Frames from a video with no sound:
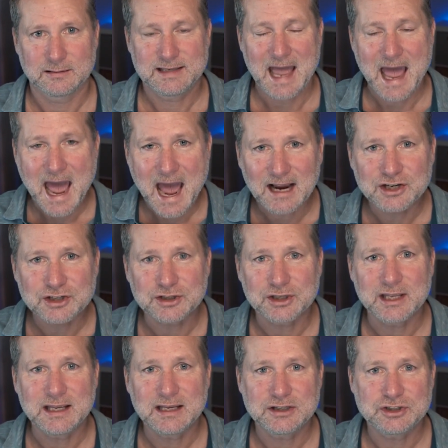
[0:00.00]
to
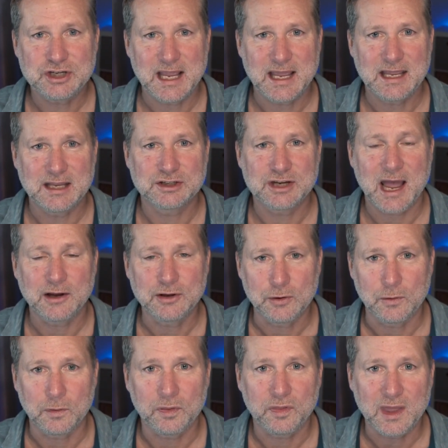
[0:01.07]
actually change how
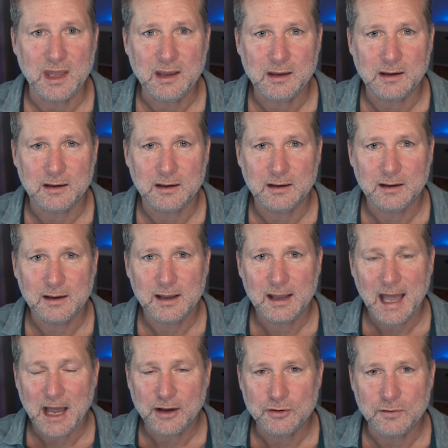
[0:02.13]
you think,
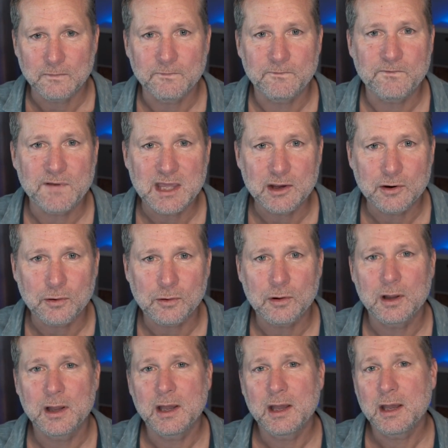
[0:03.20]
how you feel,
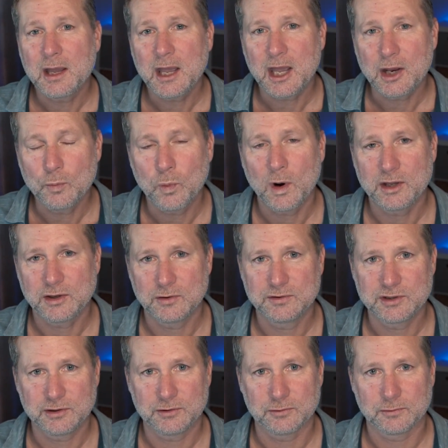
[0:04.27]
and what you
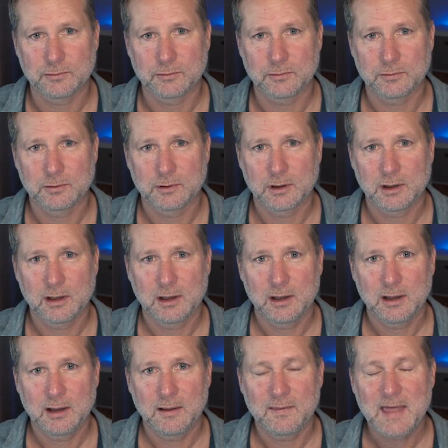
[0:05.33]
do.
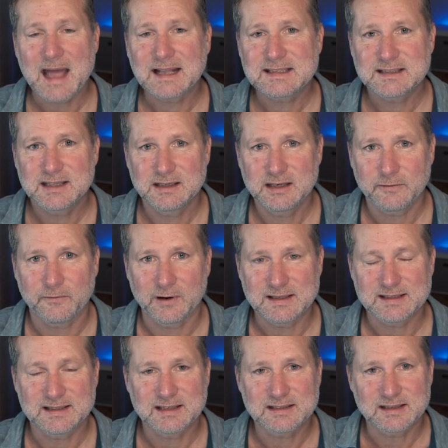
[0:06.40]
That's the
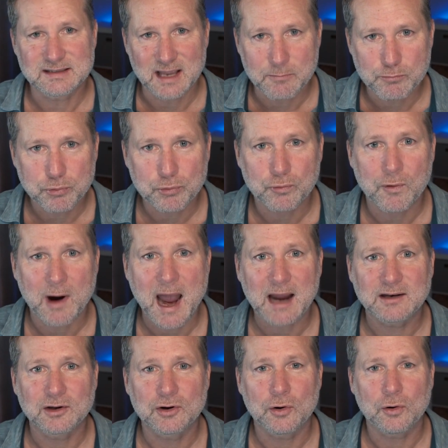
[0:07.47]
difference. This is a
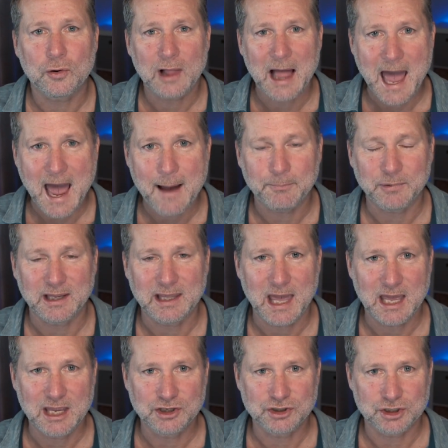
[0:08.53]
practical
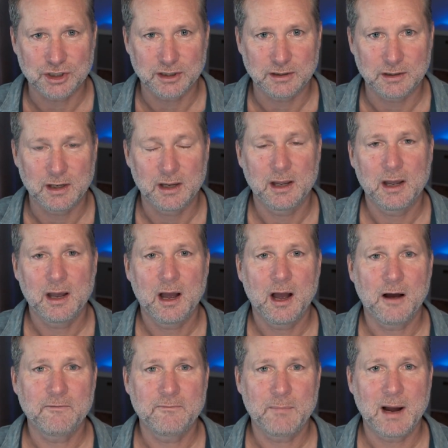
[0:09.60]
application
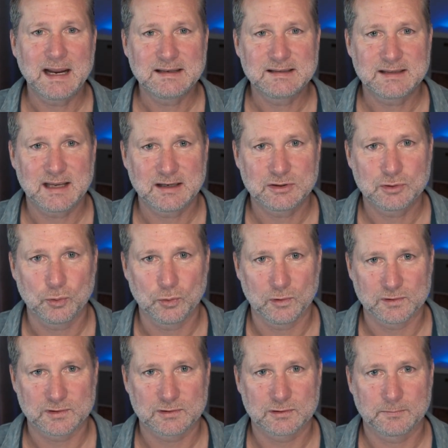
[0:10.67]
of mindset
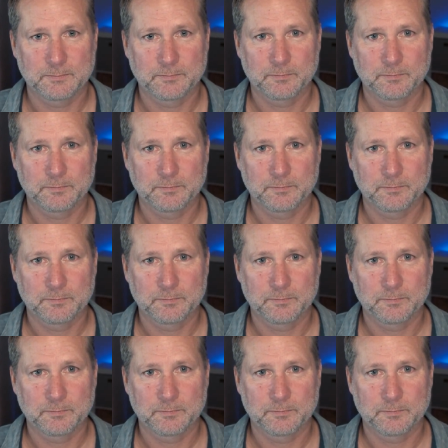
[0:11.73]
tools.